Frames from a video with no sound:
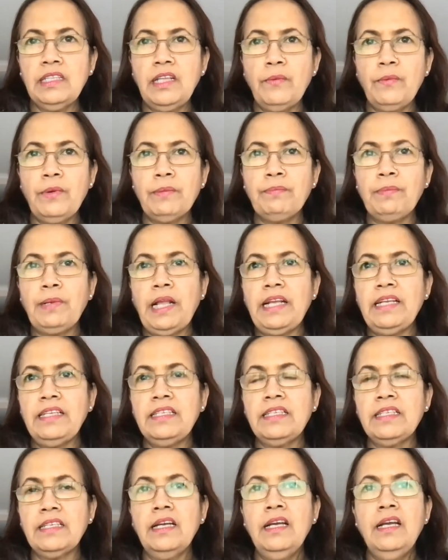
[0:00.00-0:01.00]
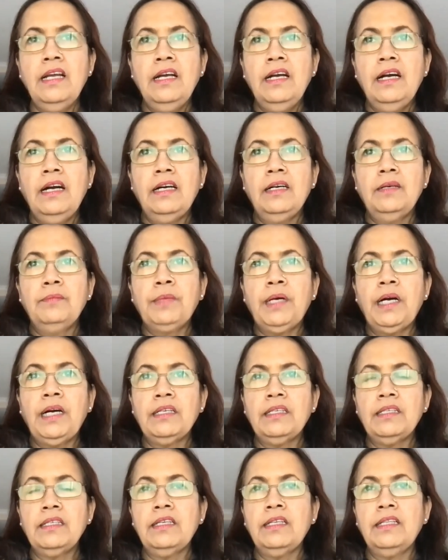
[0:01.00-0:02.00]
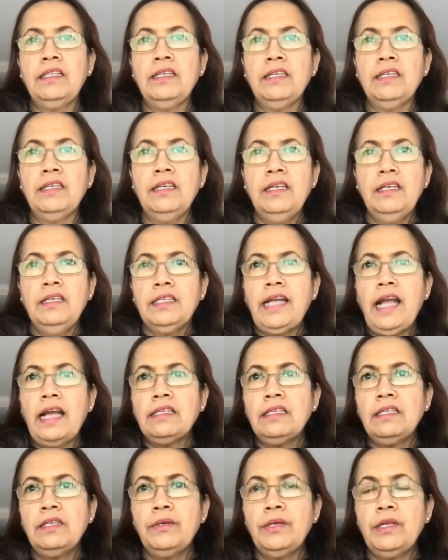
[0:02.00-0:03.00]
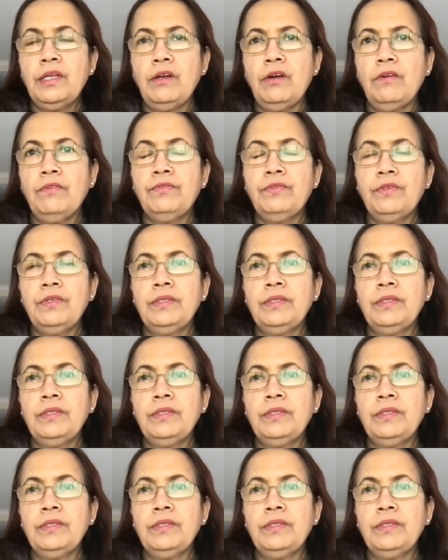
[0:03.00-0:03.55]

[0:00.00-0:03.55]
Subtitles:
They were placed under the category of